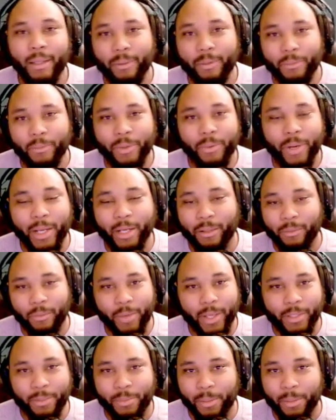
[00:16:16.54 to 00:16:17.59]
we ran like
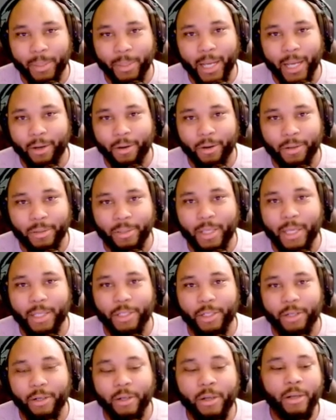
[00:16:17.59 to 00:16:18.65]
way too many black cars last
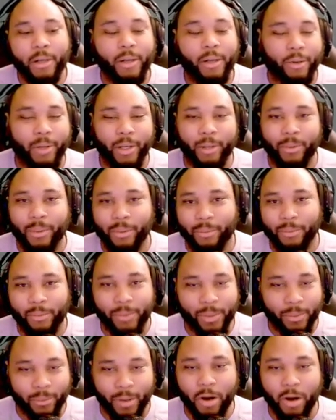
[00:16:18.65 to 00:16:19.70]
year. Okay, we,
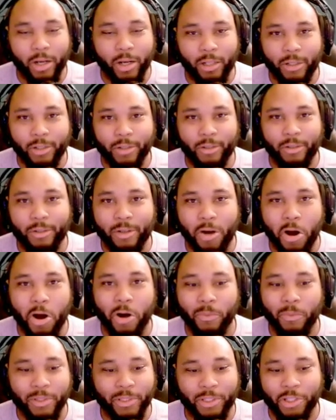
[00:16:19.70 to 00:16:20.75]
we our color car
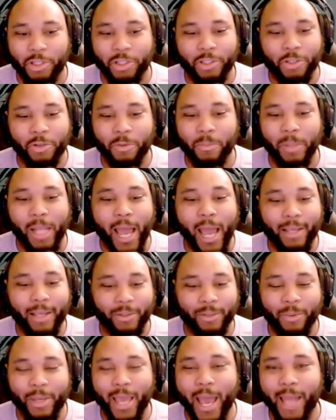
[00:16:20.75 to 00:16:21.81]
was just too black,
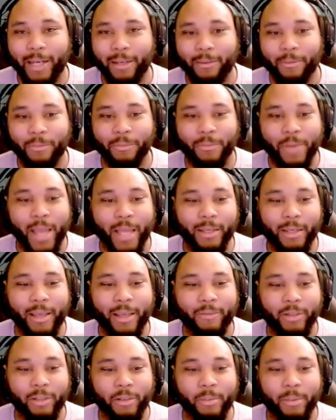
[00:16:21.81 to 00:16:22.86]
so we had to we had to
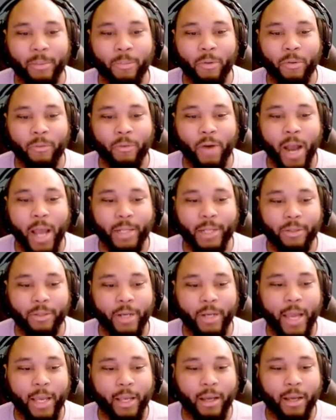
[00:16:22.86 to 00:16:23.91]
give it a little bit more variety. So
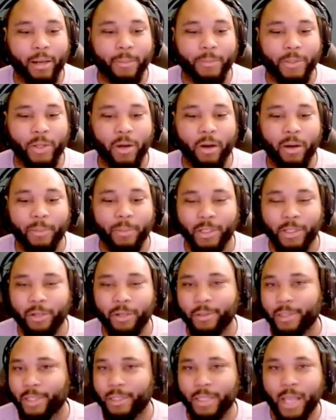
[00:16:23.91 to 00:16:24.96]
Nikon, I'm sorry, but you're
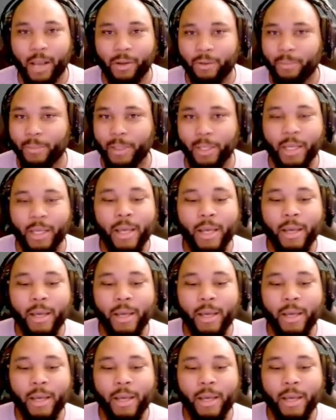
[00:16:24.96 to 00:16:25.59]
just not going to be